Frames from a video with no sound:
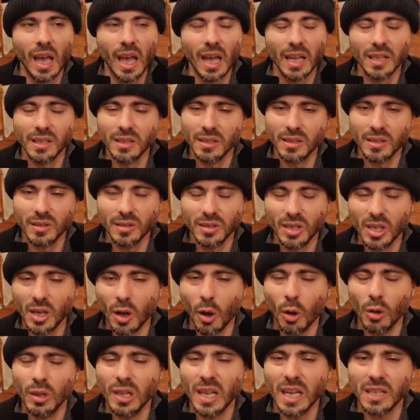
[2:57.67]
And the
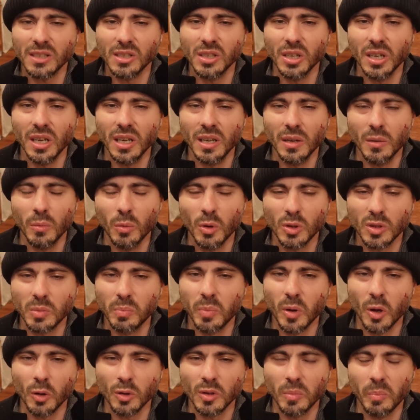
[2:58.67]
whole lecture was
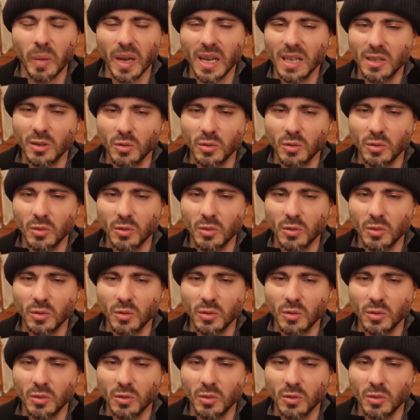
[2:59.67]
brought by a